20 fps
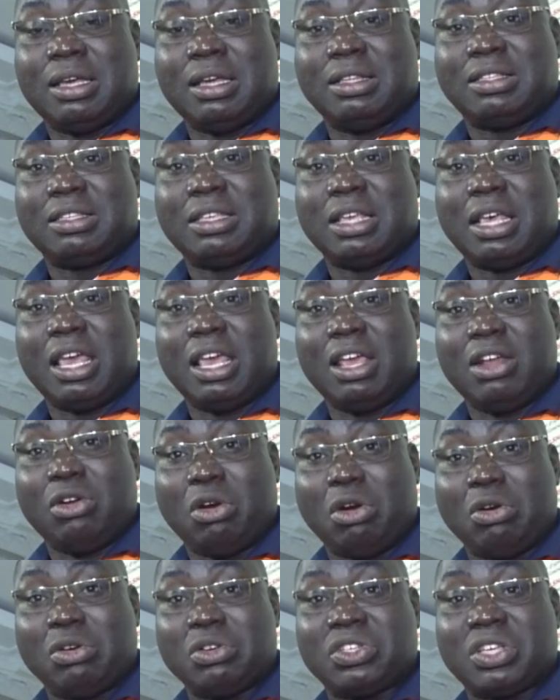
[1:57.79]
its
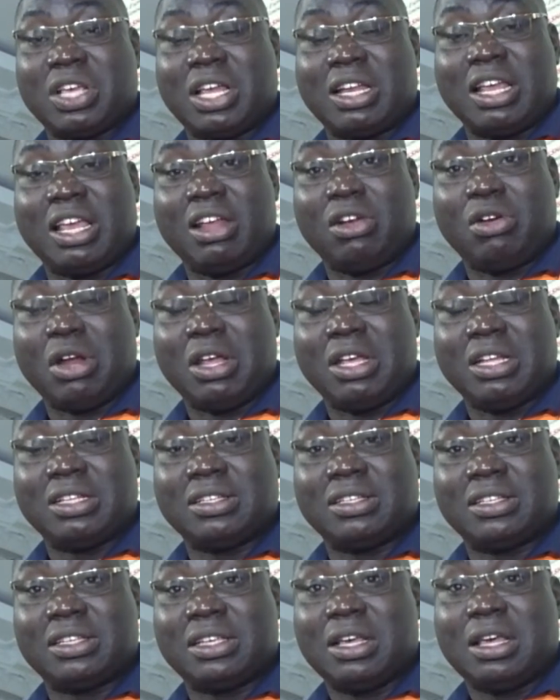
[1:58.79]
heroes and
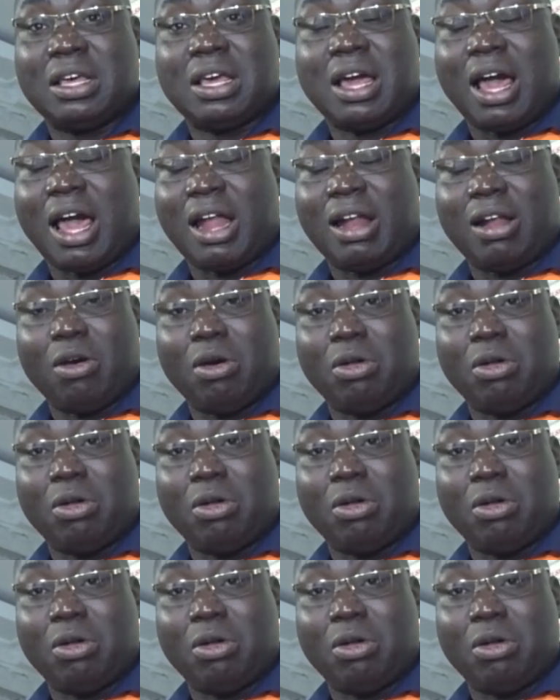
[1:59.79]
heroines are